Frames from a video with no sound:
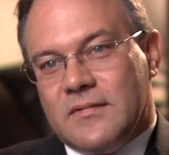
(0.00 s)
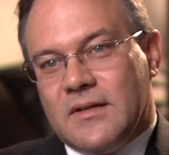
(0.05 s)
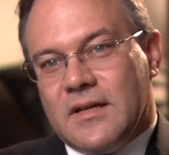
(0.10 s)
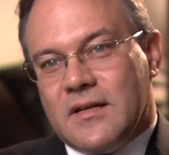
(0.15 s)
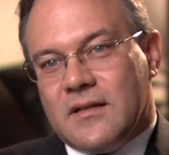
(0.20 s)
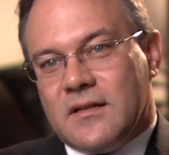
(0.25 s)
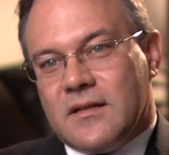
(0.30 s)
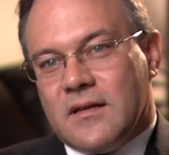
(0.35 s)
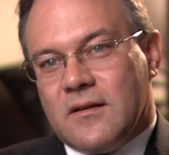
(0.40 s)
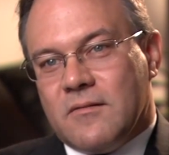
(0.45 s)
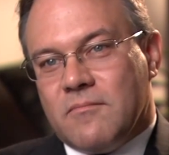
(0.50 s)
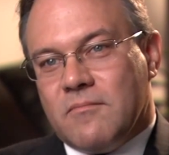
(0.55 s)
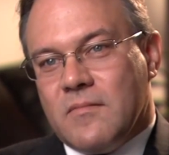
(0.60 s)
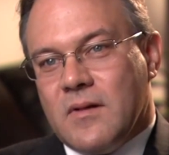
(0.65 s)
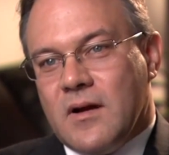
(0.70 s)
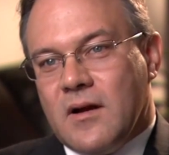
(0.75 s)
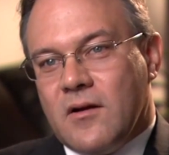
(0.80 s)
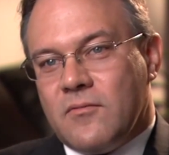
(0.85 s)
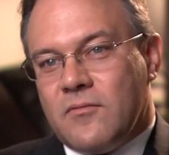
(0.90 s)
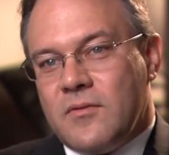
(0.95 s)
And
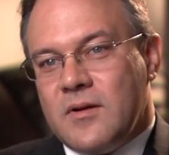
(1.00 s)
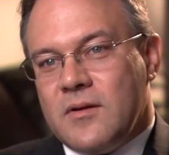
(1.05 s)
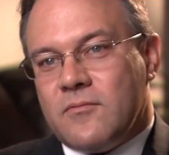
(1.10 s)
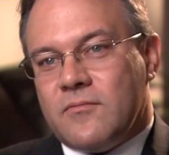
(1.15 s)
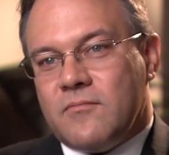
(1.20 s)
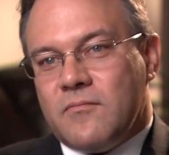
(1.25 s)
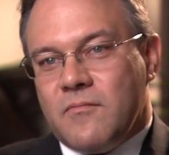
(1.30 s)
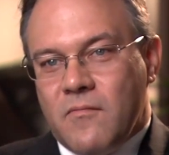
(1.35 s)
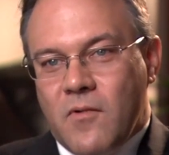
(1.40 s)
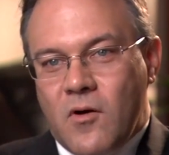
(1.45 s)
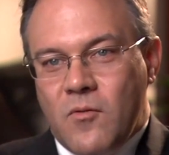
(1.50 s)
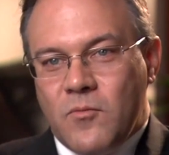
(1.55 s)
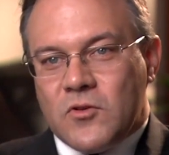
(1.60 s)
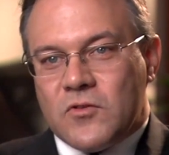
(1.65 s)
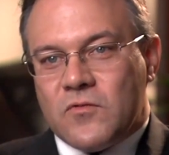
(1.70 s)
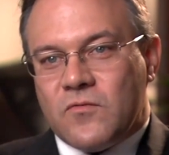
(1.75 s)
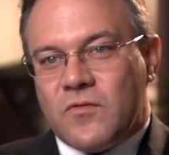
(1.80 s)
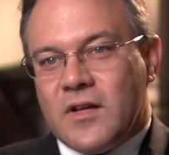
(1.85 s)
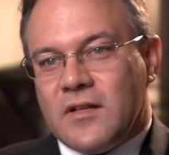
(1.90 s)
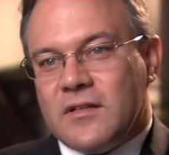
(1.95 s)
I
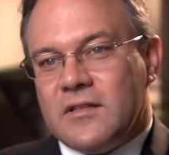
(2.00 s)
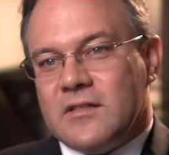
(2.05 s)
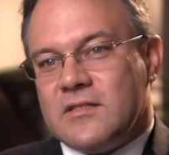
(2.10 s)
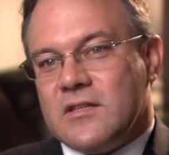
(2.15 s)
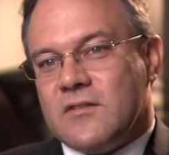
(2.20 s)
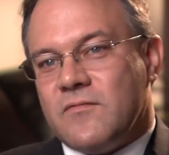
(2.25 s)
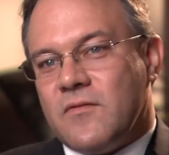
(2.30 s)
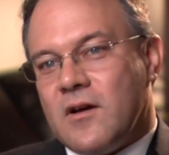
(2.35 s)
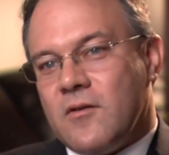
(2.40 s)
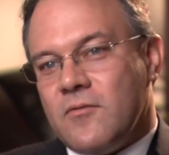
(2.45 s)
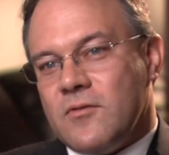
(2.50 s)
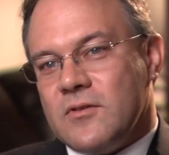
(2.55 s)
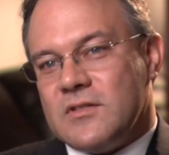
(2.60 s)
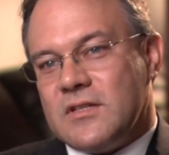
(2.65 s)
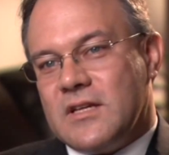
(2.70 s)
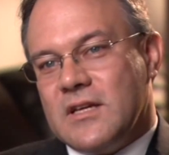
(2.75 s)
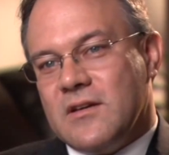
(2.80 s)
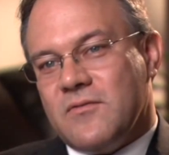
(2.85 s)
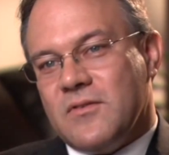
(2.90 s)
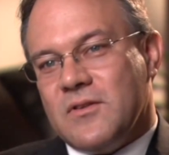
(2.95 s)
almost felt as if I was
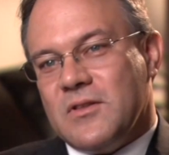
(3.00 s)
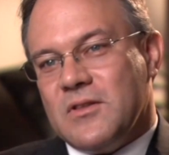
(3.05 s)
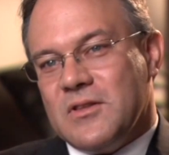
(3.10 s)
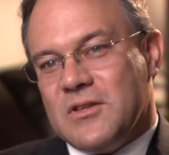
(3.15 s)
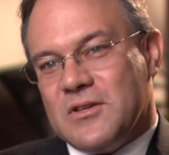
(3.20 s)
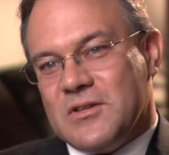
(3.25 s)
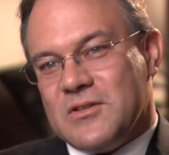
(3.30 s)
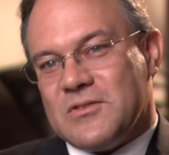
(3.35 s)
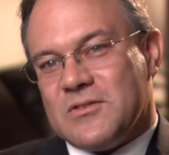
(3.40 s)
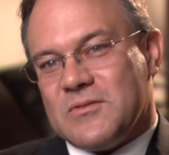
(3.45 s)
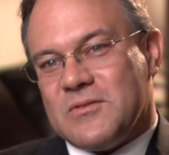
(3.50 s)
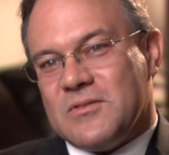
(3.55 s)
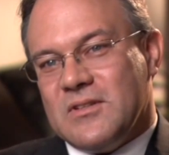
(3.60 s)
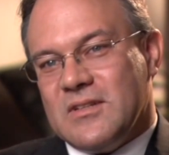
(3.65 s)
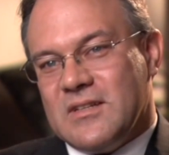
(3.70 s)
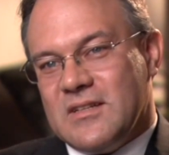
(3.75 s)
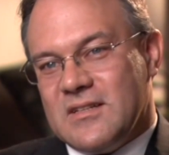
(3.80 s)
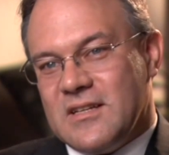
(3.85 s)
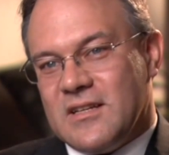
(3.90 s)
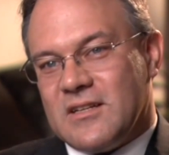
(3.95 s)
given this
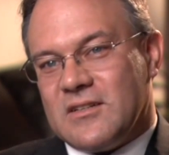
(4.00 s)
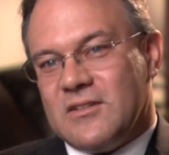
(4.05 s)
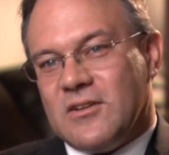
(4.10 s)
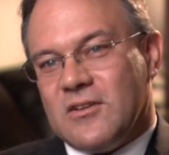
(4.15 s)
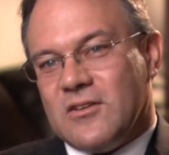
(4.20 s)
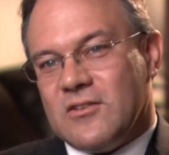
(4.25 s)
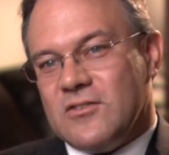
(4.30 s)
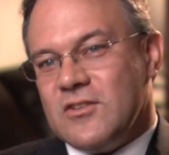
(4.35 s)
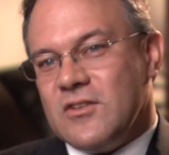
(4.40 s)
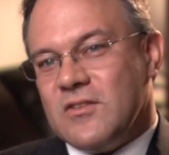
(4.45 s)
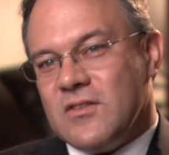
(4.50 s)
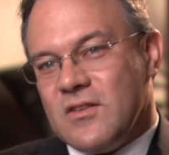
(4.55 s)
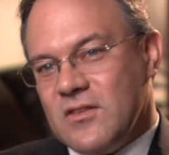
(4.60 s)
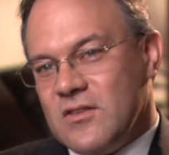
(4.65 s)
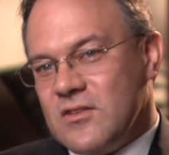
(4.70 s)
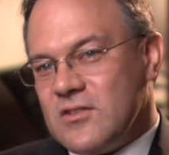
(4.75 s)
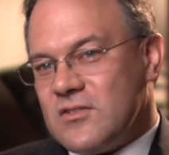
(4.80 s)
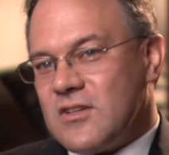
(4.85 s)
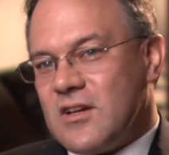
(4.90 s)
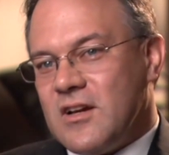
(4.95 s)
technology and that
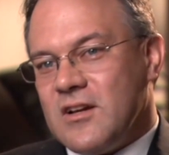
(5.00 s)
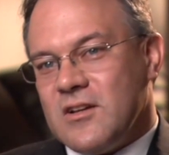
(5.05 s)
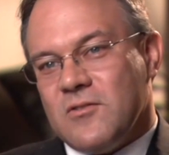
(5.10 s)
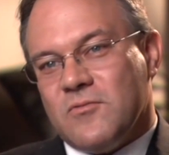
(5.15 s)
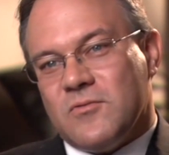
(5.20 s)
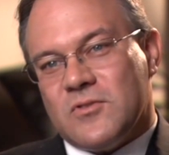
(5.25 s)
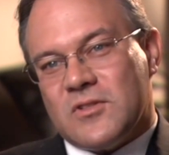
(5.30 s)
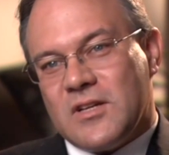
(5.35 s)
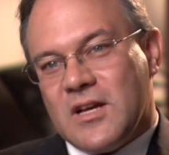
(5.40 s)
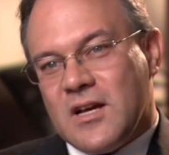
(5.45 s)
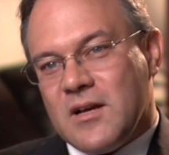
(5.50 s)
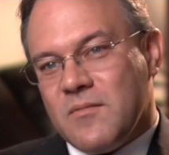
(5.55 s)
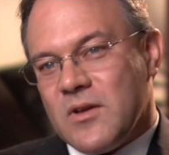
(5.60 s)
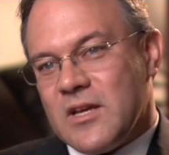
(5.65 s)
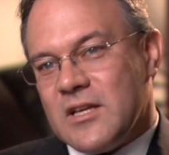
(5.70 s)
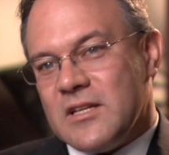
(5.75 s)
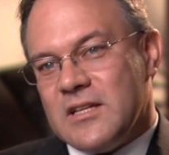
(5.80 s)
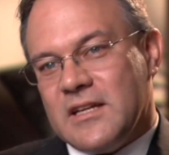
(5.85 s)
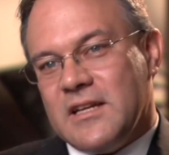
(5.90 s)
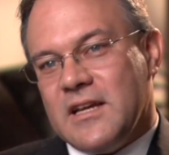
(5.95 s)
this kind of was
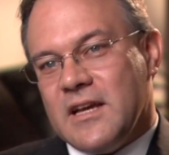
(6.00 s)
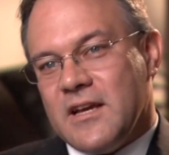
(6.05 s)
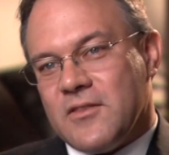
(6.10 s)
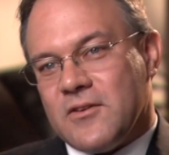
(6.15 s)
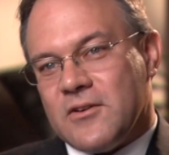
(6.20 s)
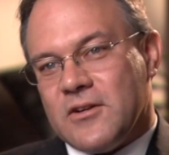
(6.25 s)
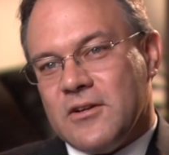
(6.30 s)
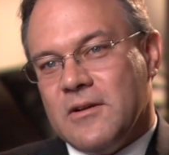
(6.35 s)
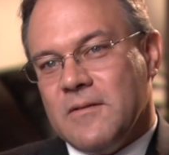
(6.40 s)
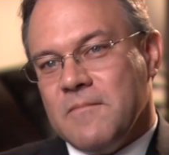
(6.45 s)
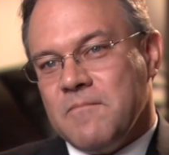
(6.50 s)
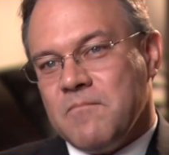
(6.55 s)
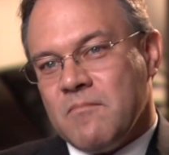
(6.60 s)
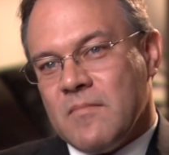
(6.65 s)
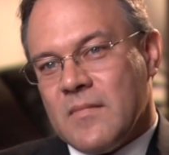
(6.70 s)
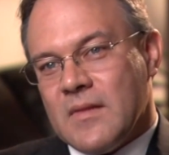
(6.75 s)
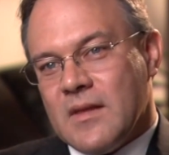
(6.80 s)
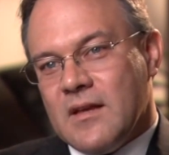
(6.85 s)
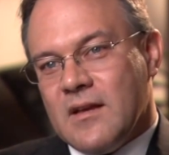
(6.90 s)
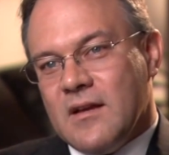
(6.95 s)
coming together
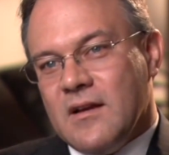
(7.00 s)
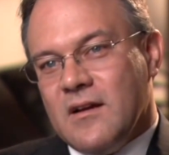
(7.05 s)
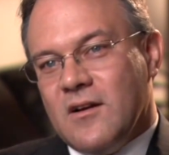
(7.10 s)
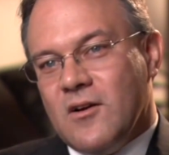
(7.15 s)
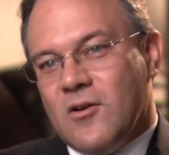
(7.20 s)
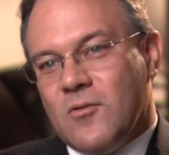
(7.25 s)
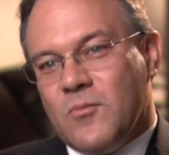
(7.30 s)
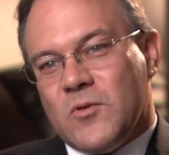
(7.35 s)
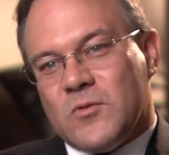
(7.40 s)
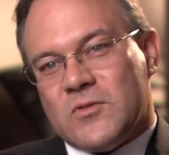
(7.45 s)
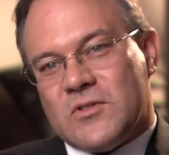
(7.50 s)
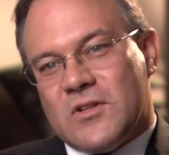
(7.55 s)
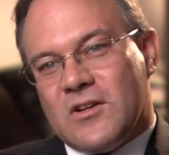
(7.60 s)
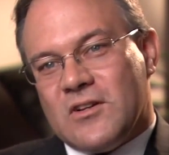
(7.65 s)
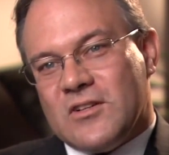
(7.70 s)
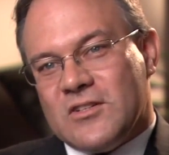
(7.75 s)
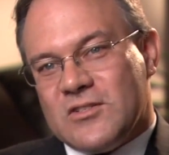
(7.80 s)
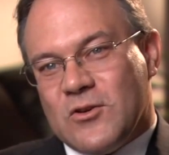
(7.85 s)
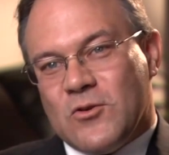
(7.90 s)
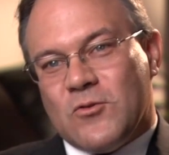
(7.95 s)
almost
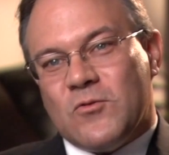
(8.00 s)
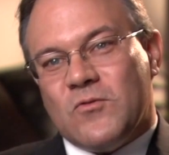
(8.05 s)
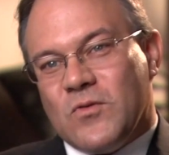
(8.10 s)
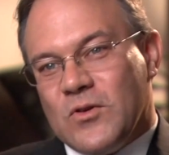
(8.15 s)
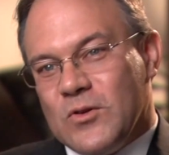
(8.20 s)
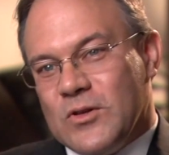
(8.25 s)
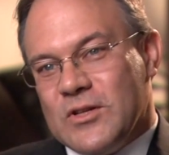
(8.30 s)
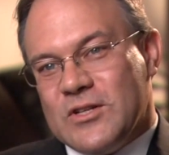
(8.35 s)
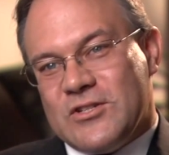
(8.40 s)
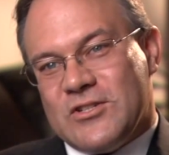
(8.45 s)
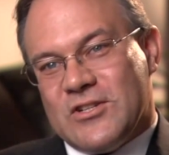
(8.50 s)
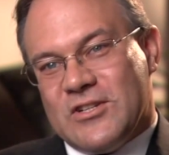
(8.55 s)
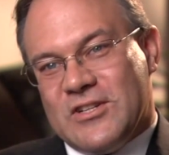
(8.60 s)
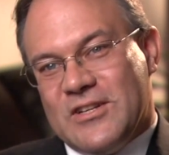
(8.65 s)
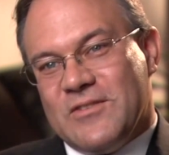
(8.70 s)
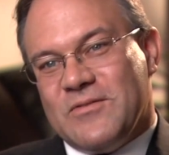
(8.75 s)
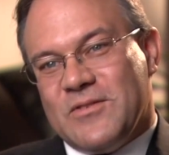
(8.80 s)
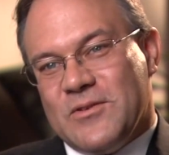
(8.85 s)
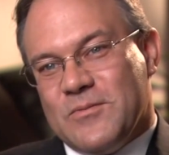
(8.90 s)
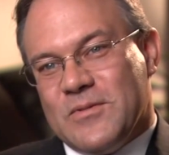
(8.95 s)
on its own volition,
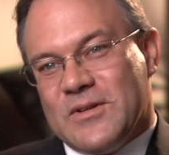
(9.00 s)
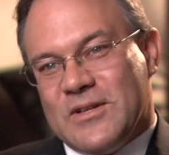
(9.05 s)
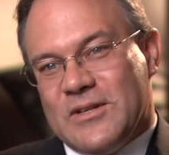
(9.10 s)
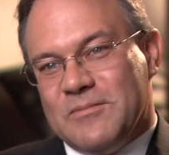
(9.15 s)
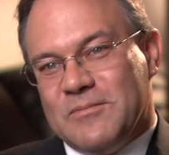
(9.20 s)
if you